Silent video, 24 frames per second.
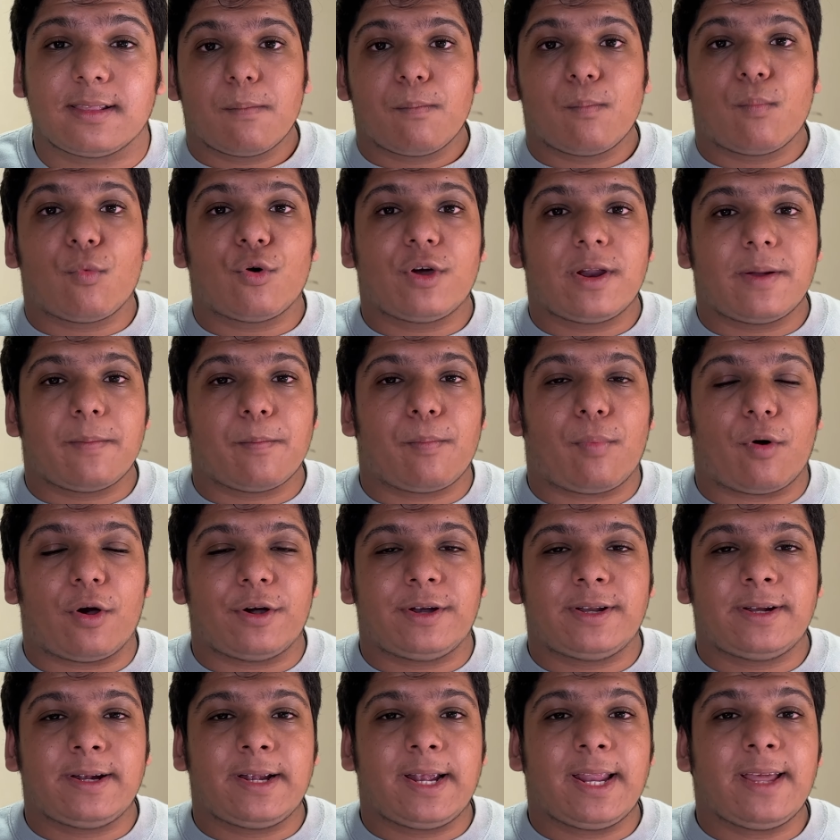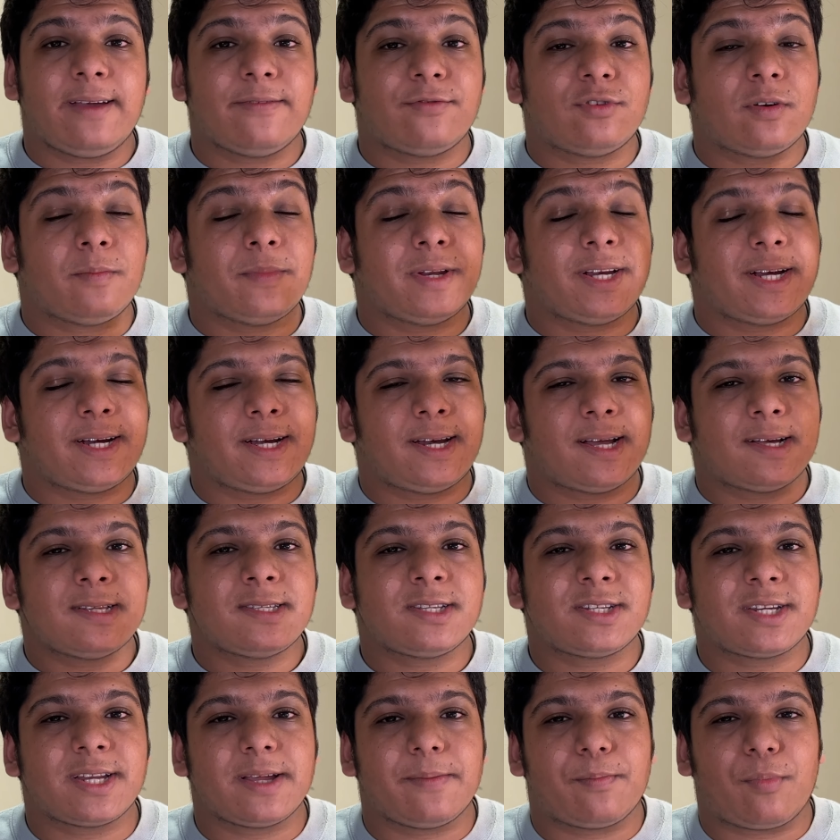More importantly, from an
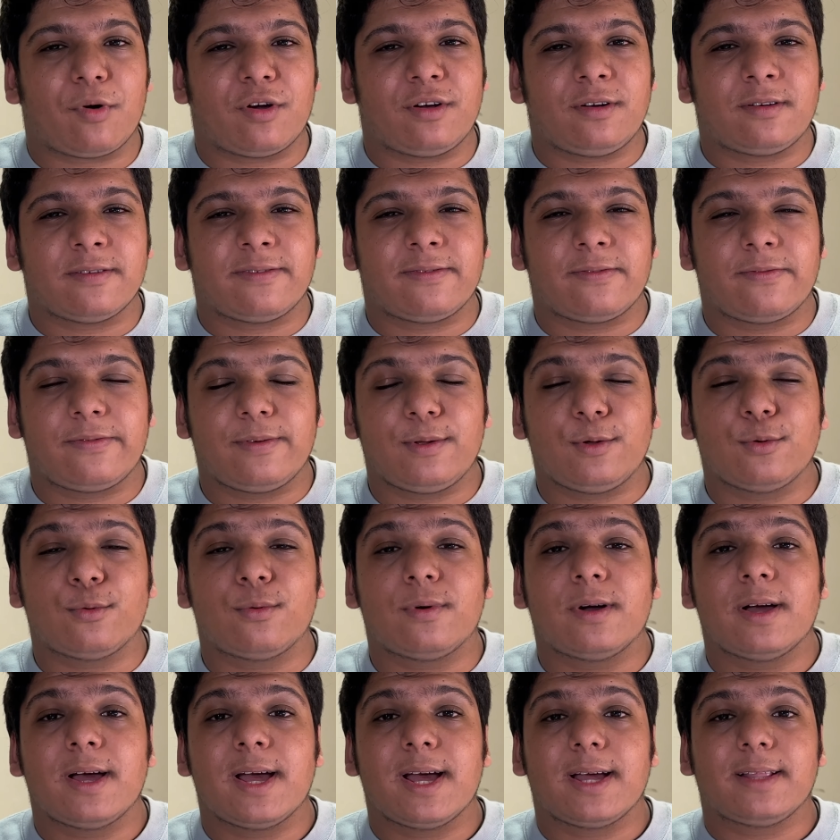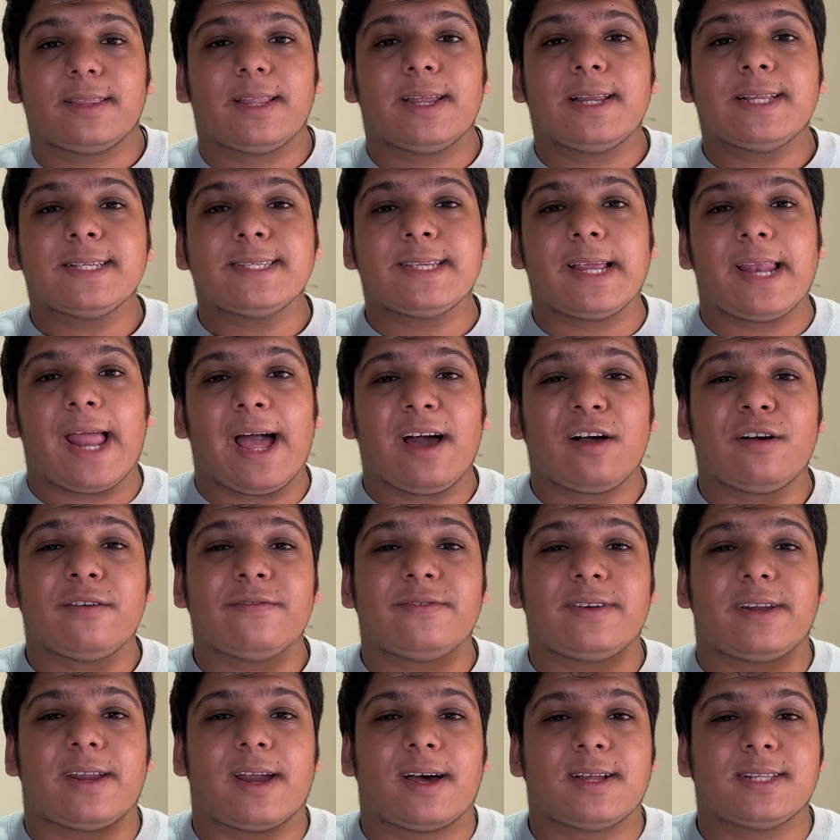industry point of view, there is a lack
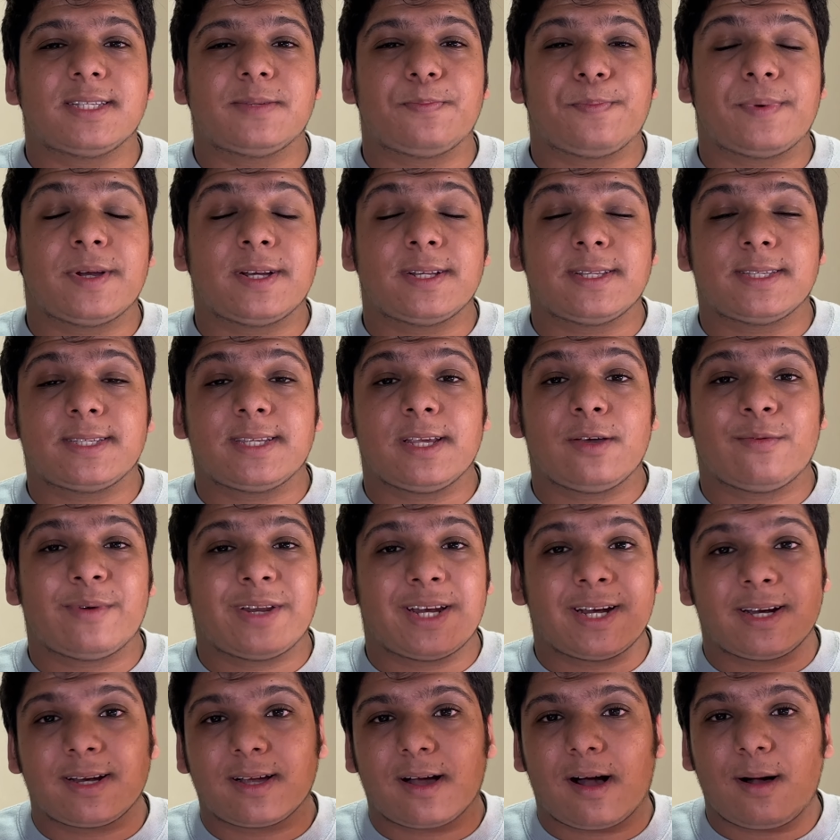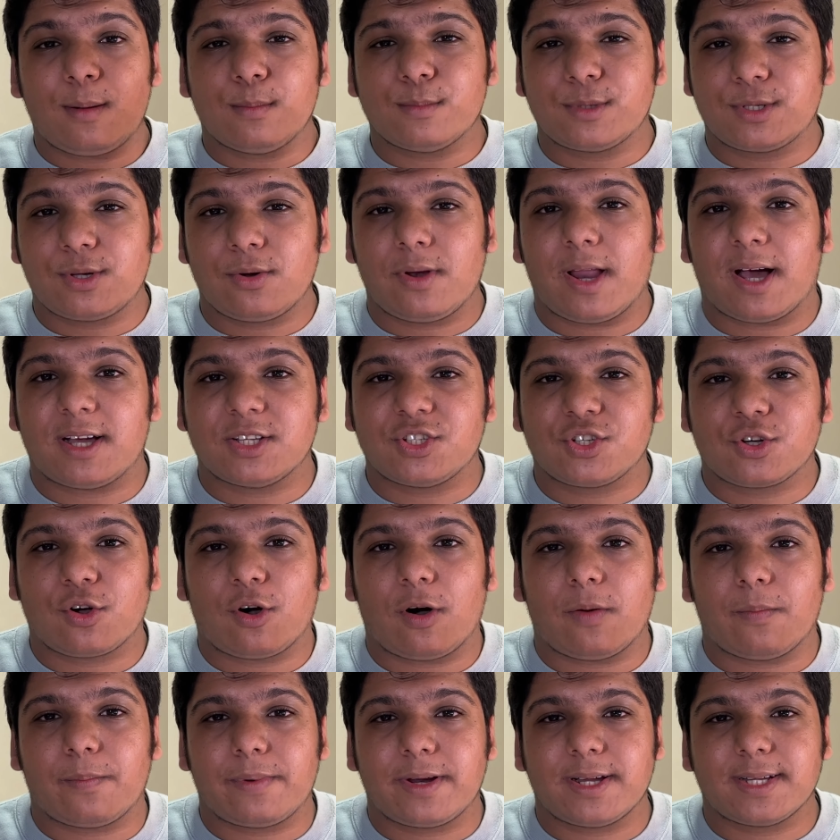of transparency when it comes to large
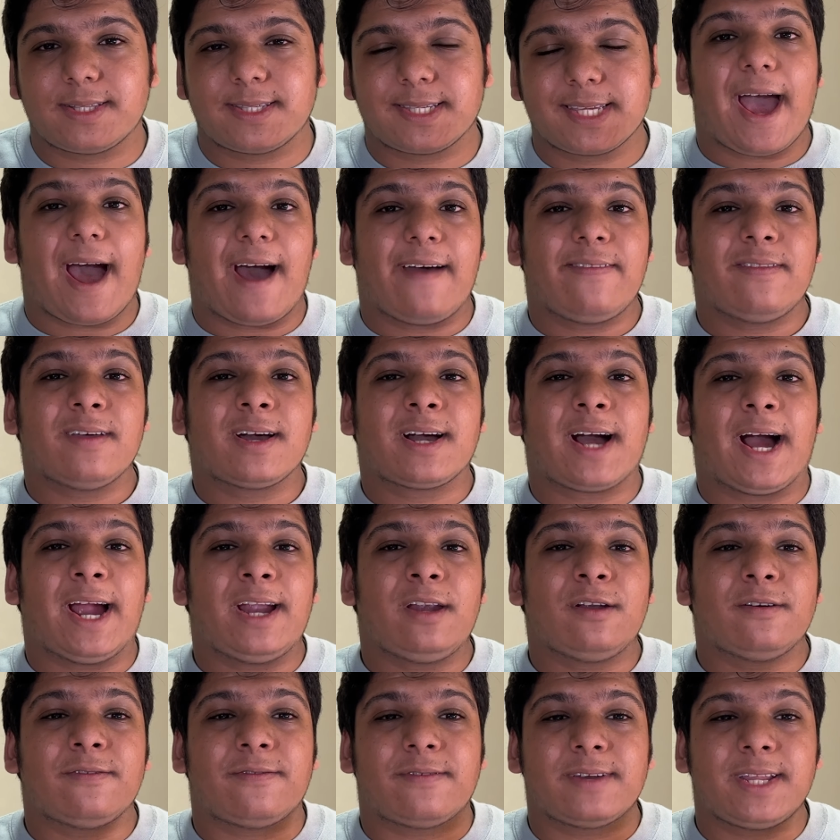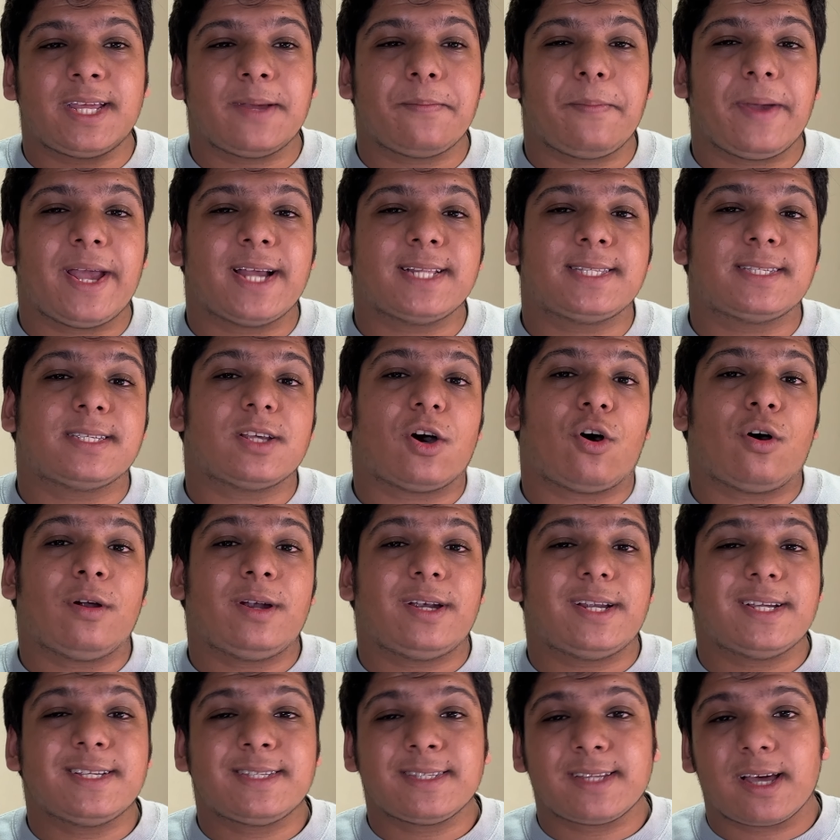corporates and the kind of rebates or
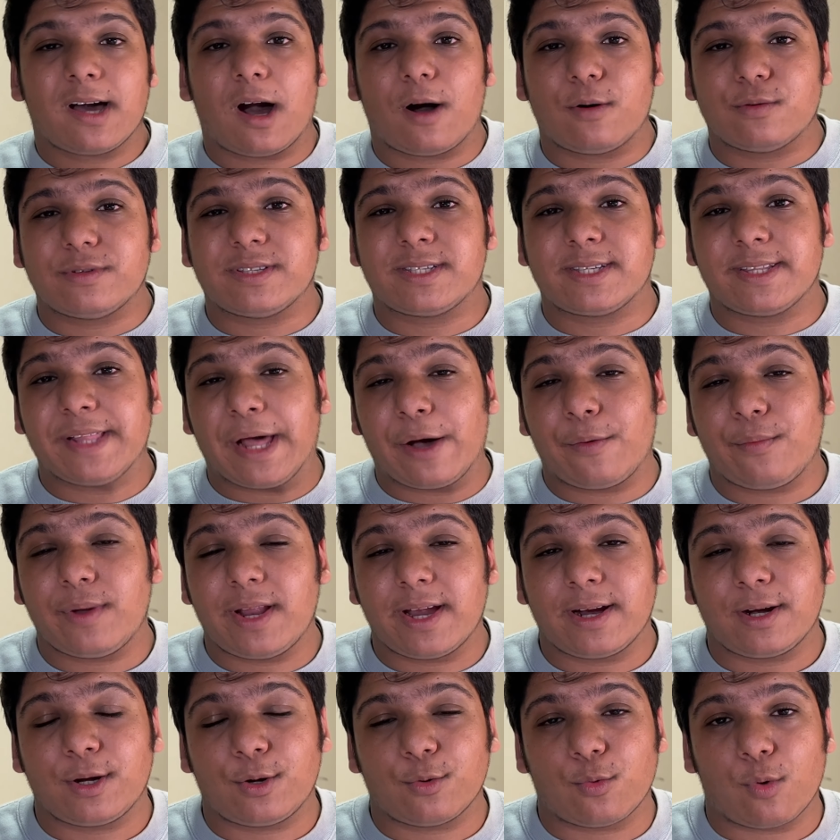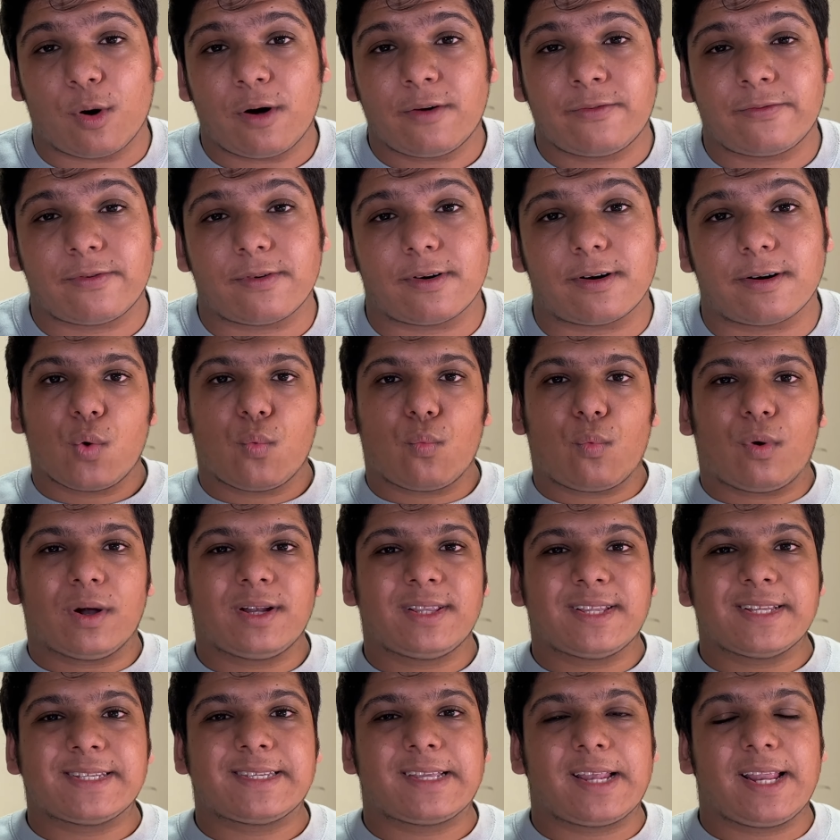discounts they are willing to offer. What
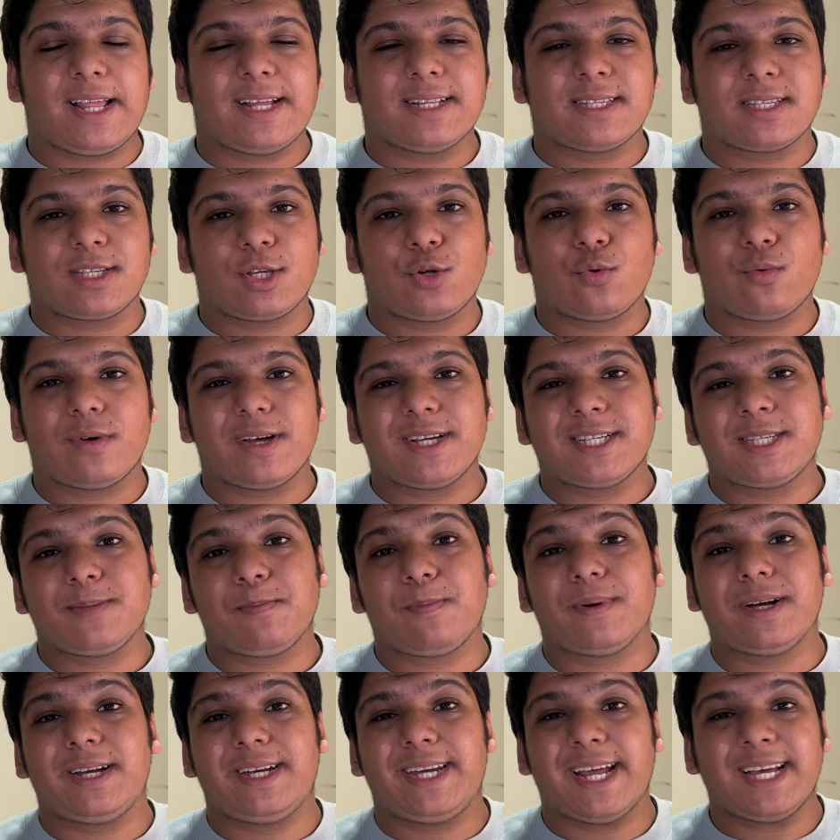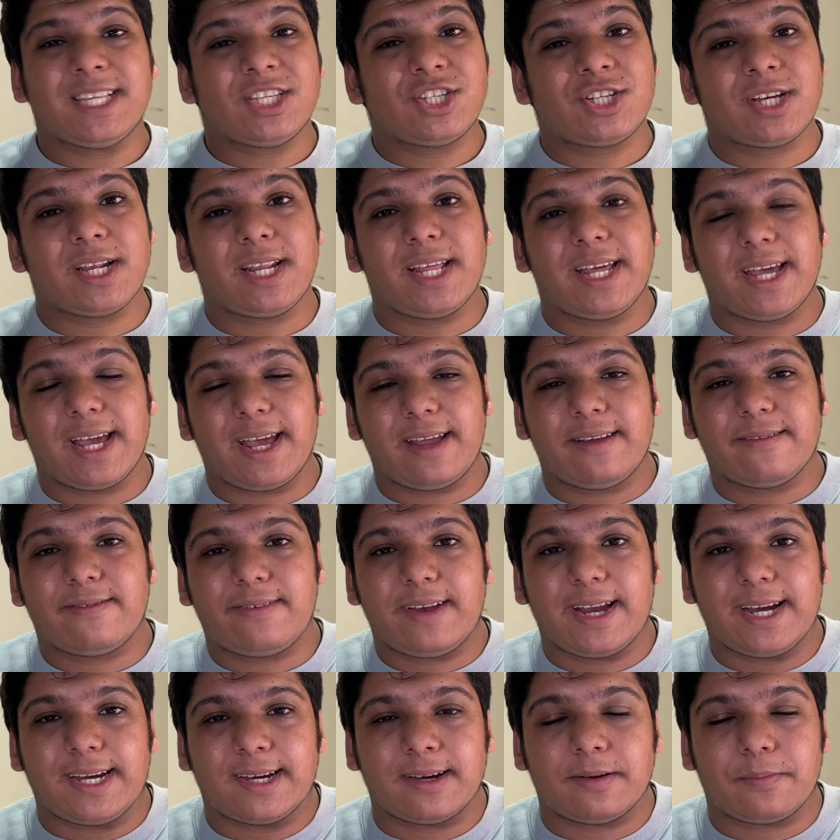this leads to is potentially
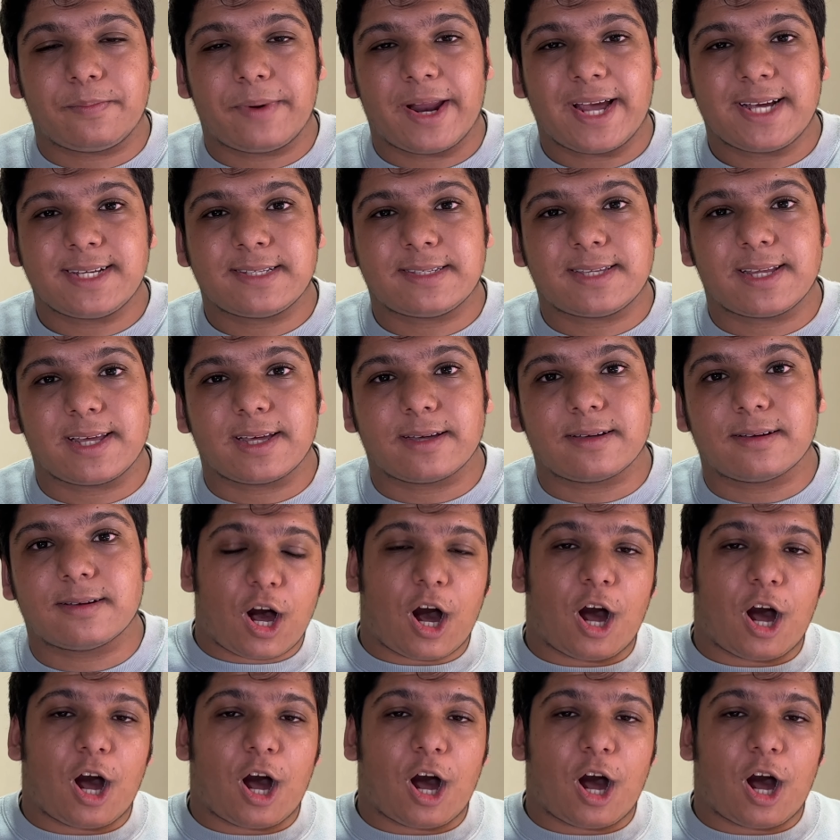inflated pricing.